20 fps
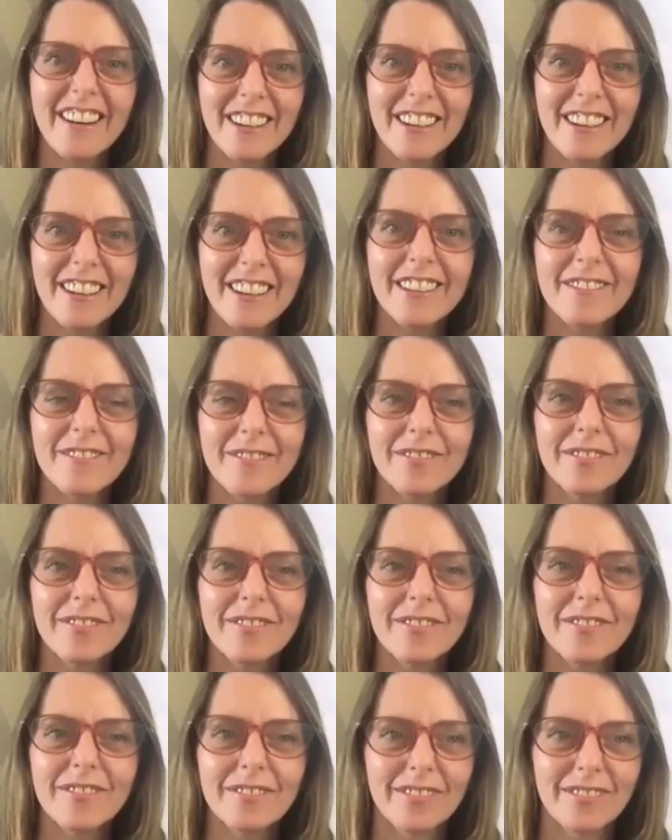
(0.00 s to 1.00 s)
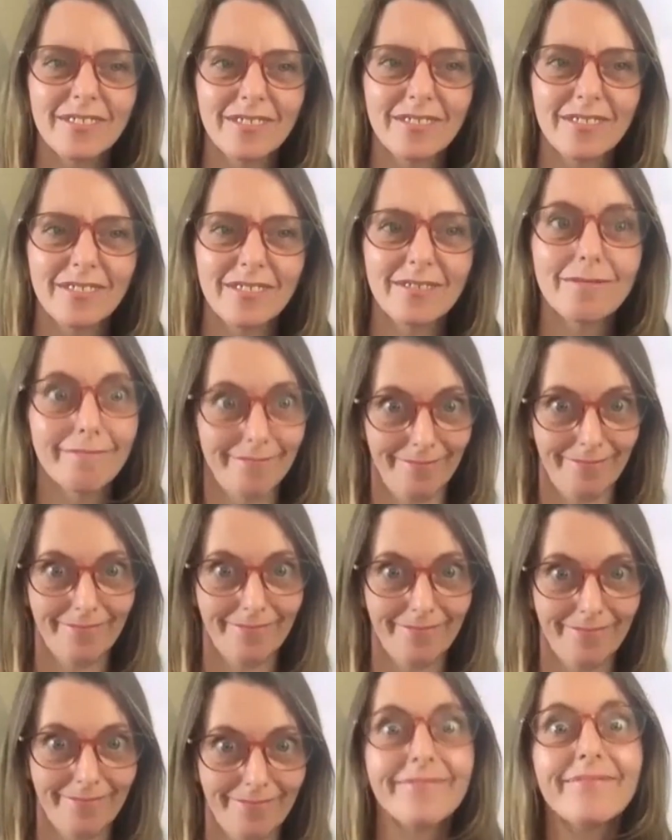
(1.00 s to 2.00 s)
hot stone where the
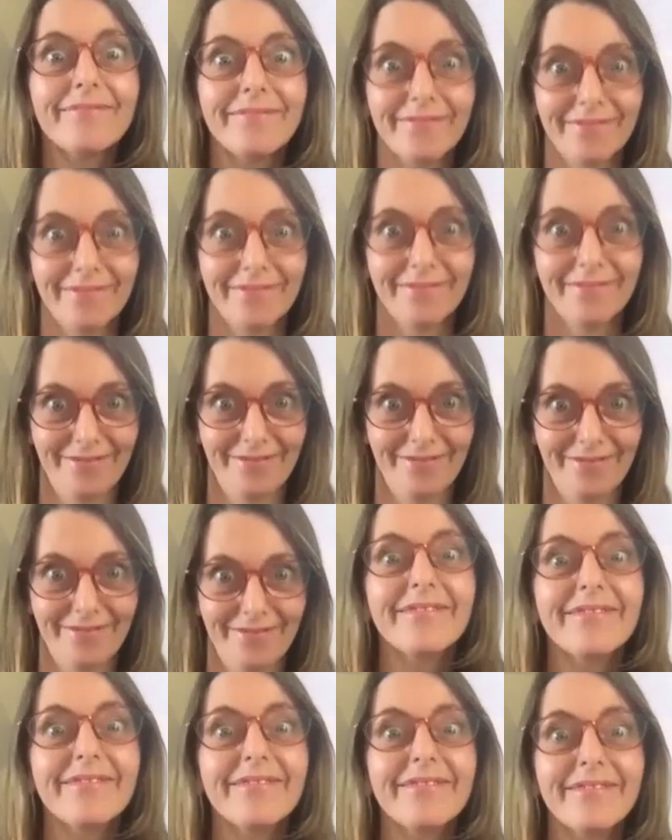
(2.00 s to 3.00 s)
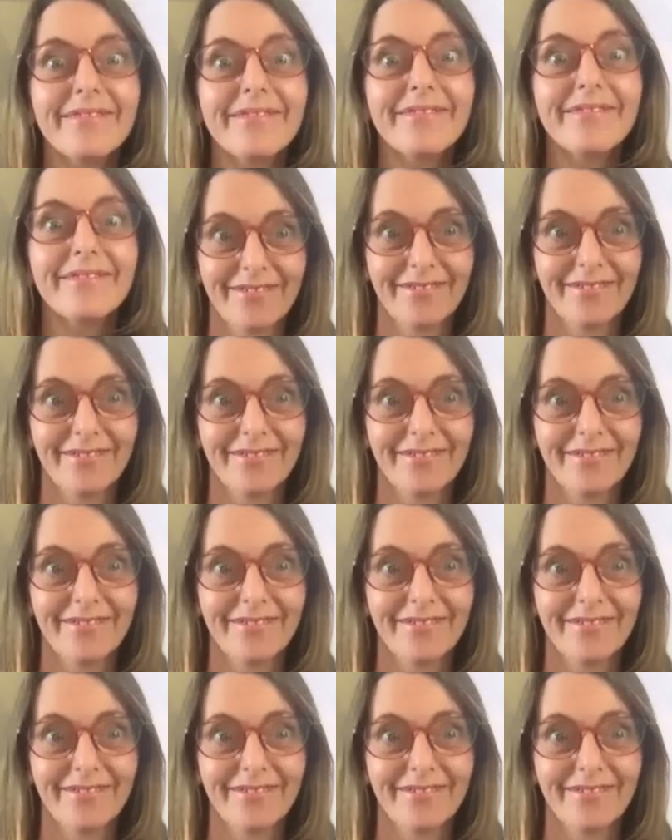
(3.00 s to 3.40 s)
piriformis is, push it